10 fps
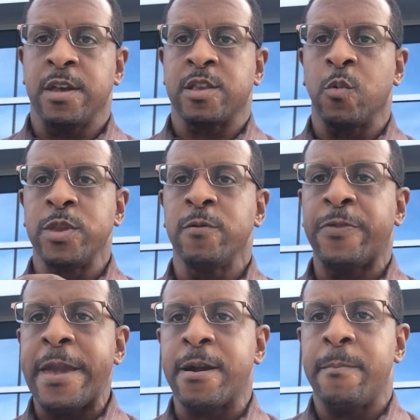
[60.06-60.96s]
So when you
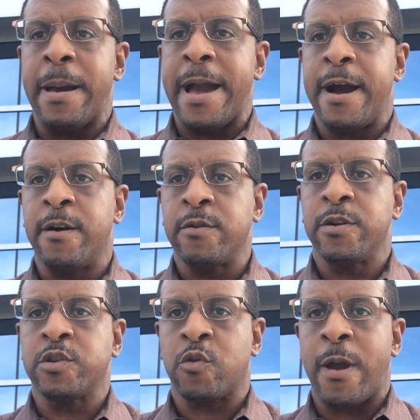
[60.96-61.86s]
think about
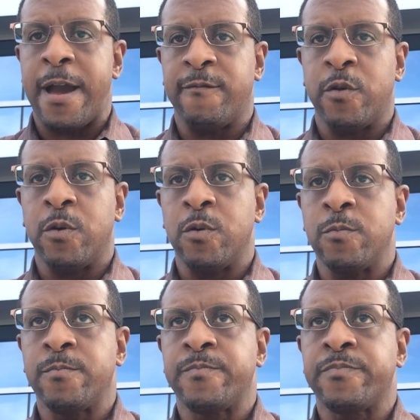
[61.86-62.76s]
travel,